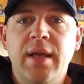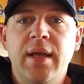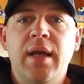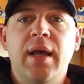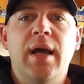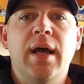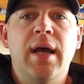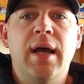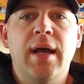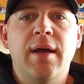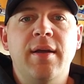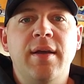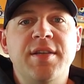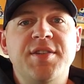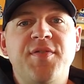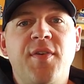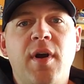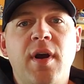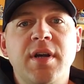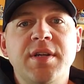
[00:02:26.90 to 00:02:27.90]

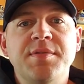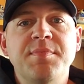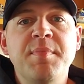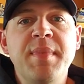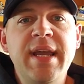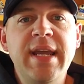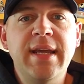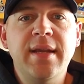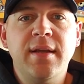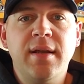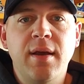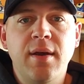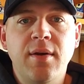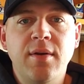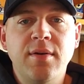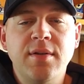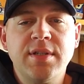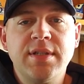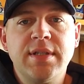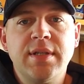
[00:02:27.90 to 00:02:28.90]
As far as meat
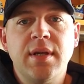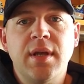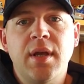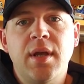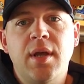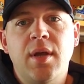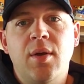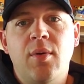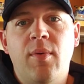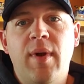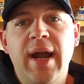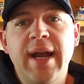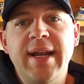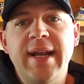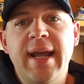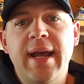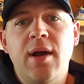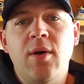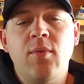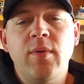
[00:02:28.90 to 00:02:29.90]
goes, right
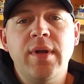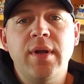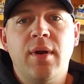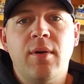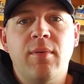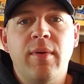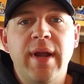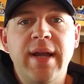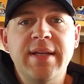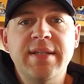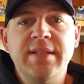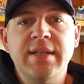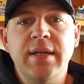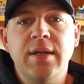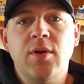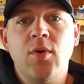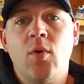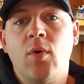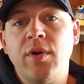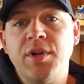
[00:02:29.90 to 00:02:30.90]
now we are
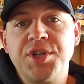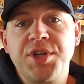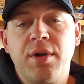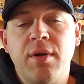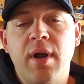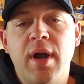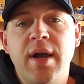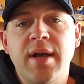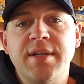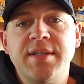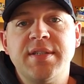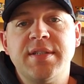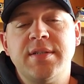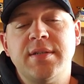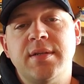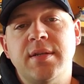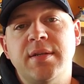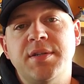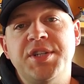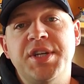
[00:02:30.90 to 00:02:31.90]
raising Cornish cross
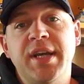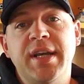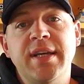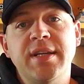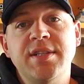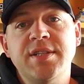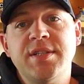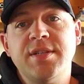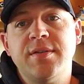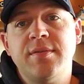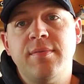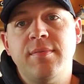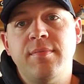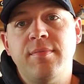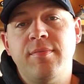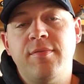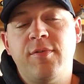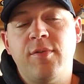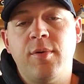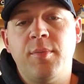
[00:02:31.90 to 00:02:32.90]
chickens
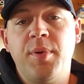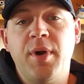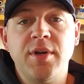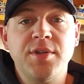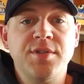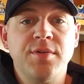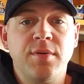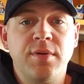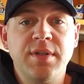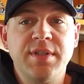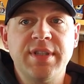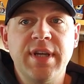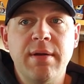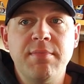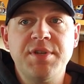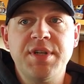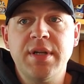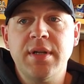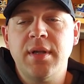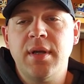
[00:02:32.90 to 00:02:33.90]
for personal
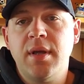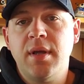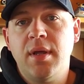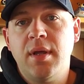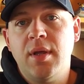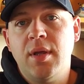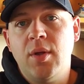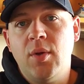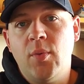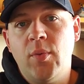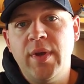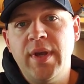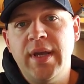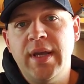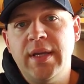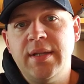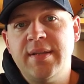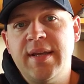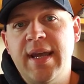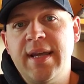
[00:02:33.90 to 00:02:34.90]
consumption.
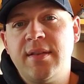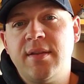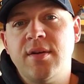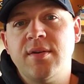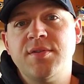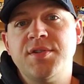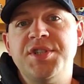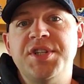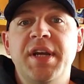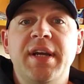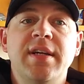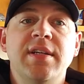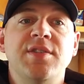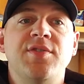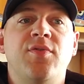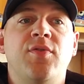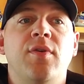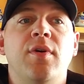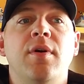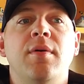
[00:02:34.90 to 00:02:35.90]
We take those chickens
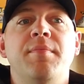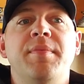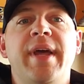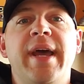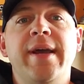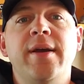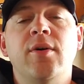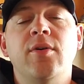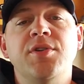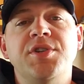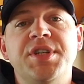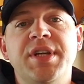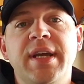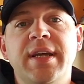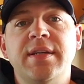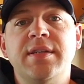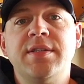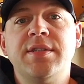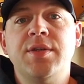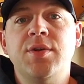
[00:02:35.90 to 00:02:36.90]
from day-old
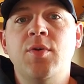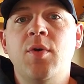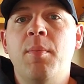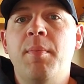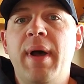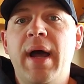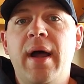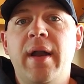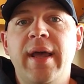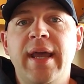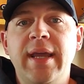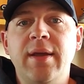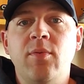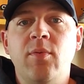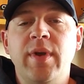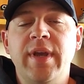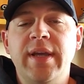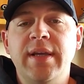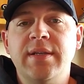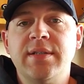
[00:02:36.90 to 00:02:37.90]
chicks to about 8
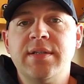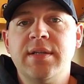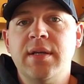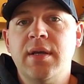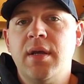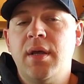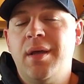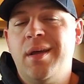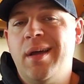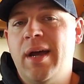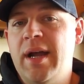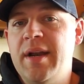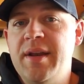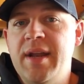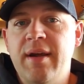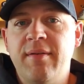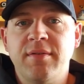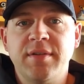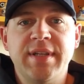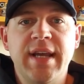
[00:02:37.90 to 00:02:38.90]
weeks. I
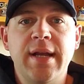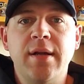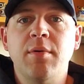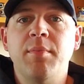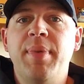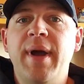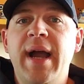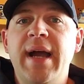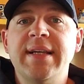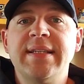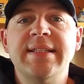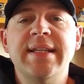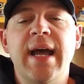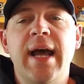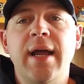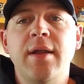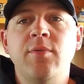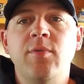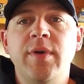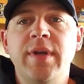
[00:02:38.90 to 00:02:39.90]
never take them past
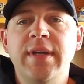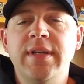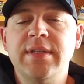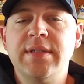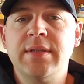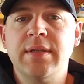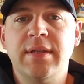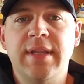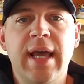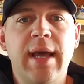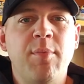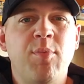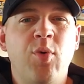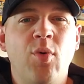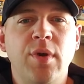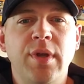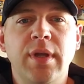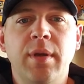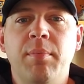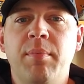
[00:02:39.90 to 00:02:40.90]
9 weeks. At that
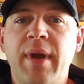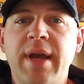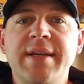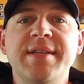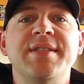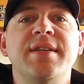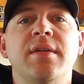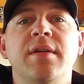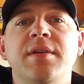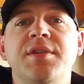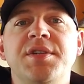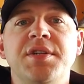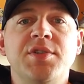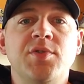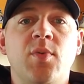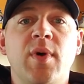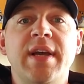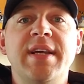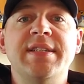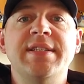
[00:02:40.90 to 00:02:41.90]
point, you're basically
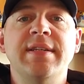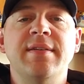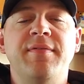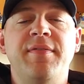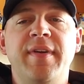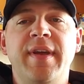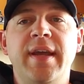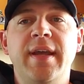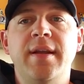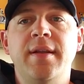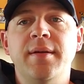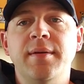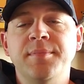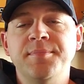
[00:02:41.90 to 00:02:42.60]
just wasting feed.